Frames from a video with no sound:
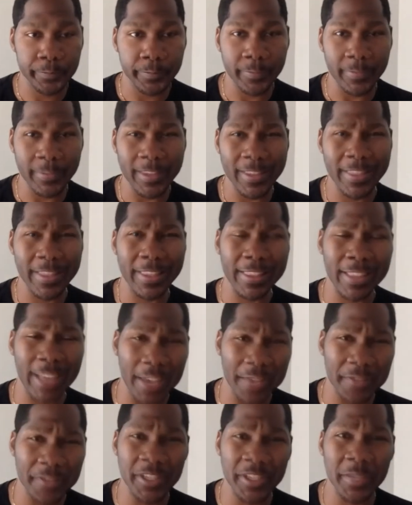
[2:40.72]
The
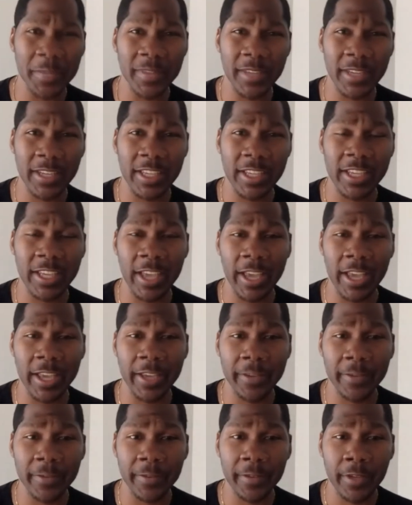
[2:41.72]
life gems that he
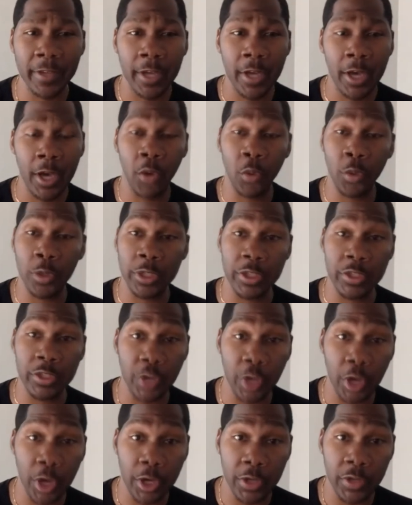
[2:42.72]
gave, what he
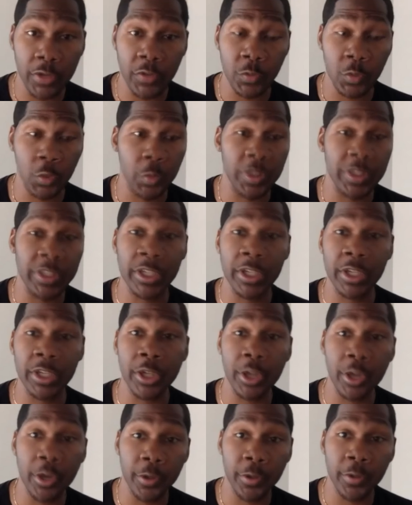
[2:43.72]
taught us, what we didn't
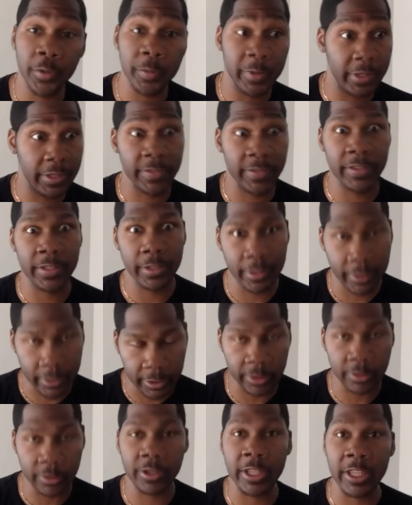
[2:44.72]
know, because he
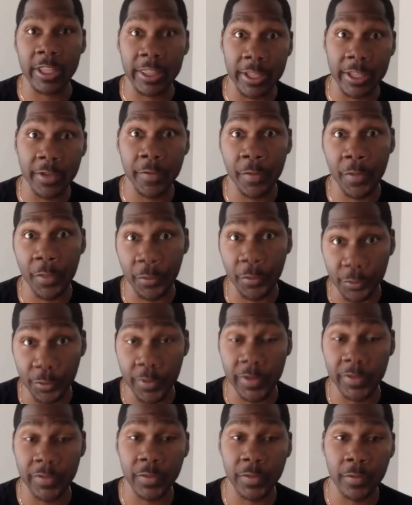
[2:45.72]
clearly lived through the
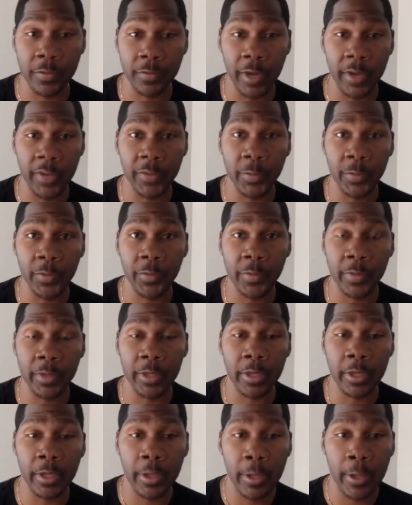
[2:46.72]
civil rights movement.
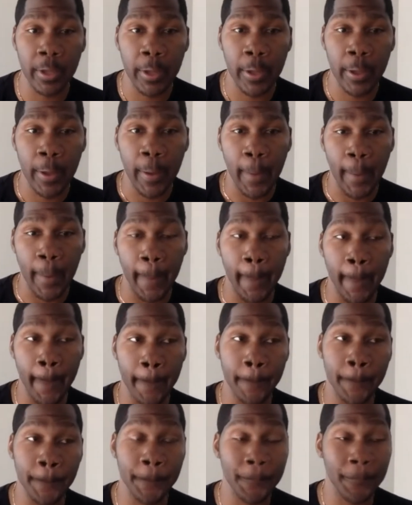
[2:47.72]

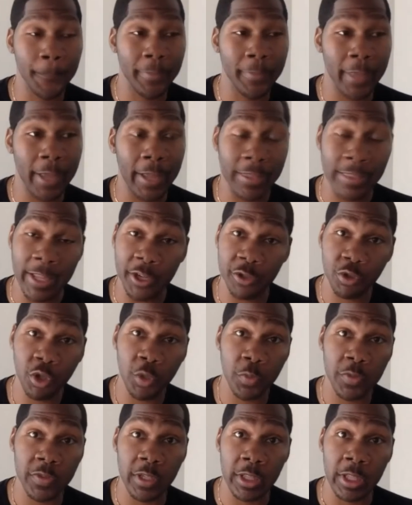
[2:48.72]
That trip
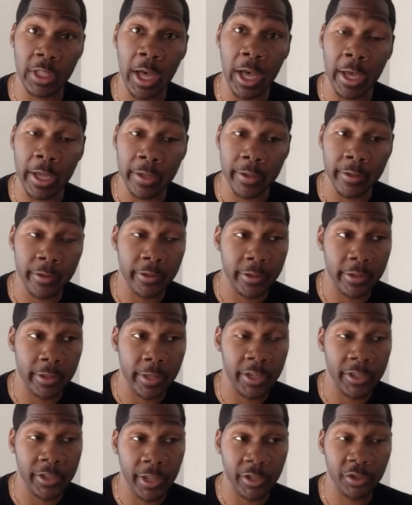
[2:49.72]
was a lot.
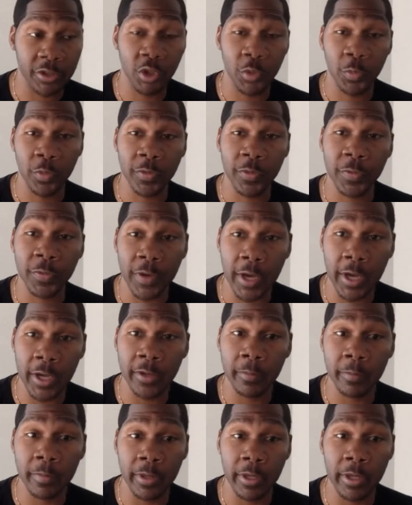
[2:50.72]
That trip was fun,
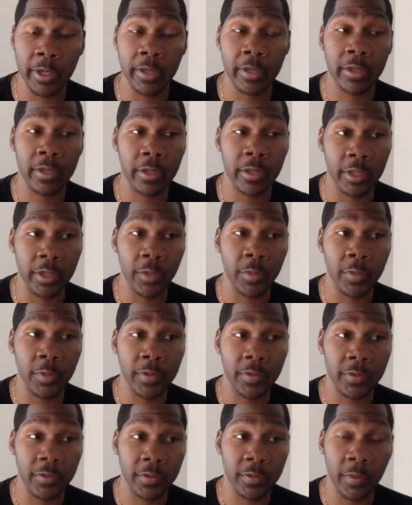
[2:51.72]
but it
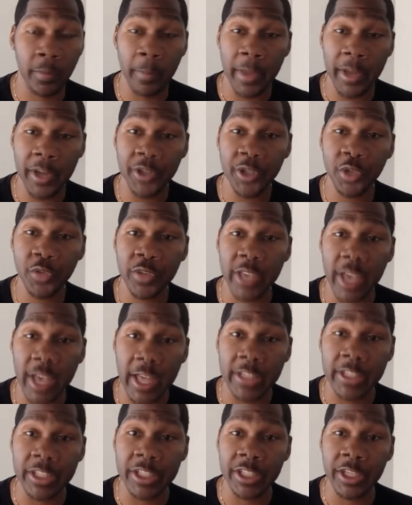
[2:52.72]
was some major
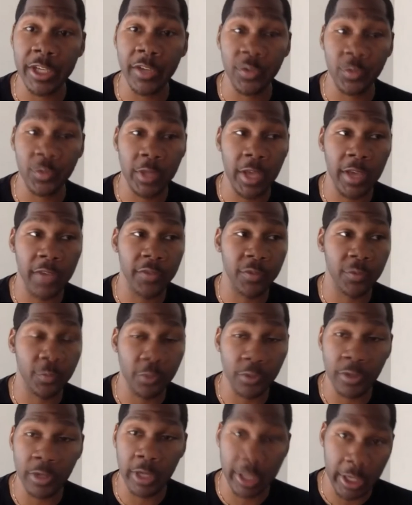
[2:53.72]
reality checks. We got some
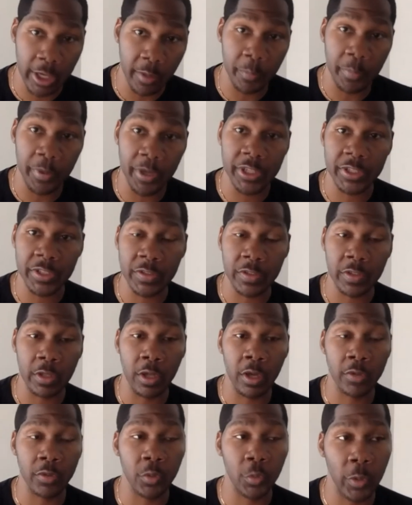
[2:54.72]
real gut punches
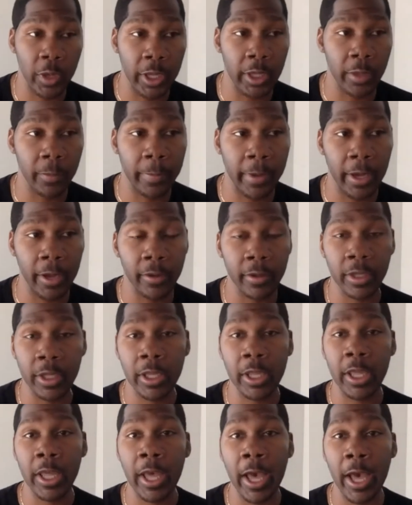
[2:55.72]
along the way about
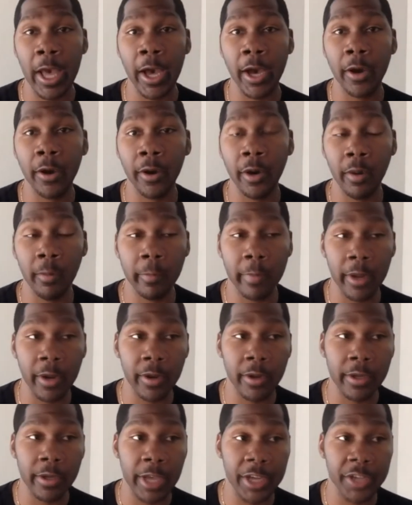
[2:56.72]
how
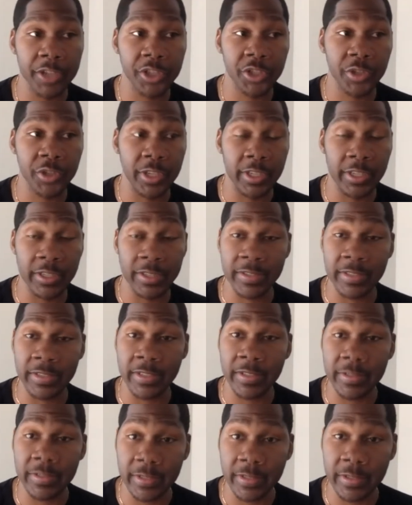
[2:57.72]
America has treated its
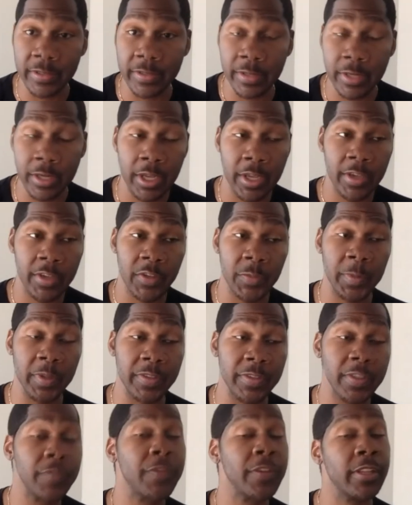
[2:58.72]
citizens,
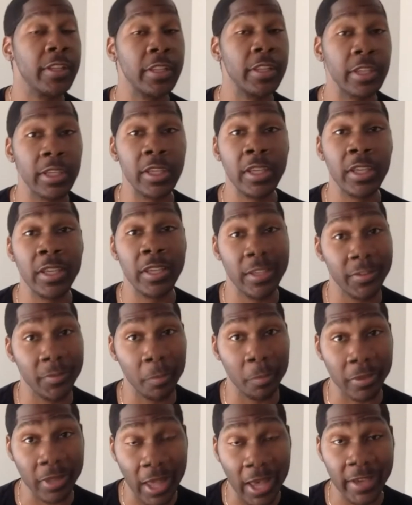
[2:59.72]
specifically its
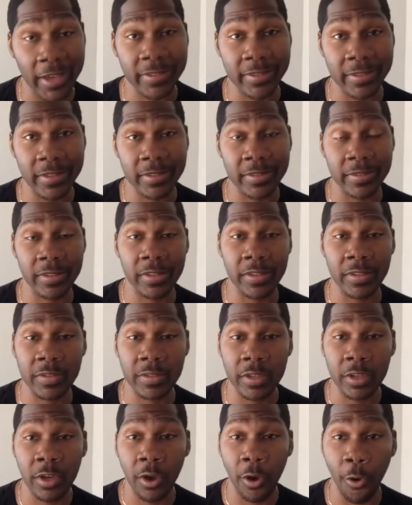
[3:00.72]
Black citizens,
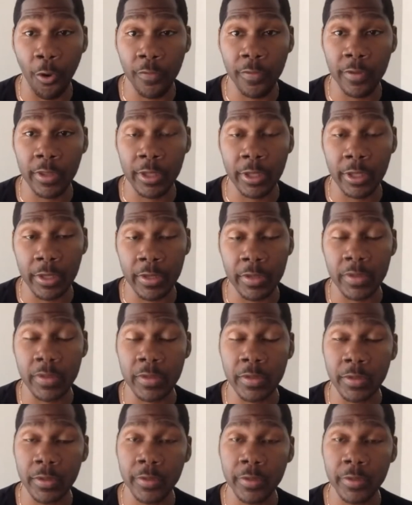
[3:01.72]
over the years.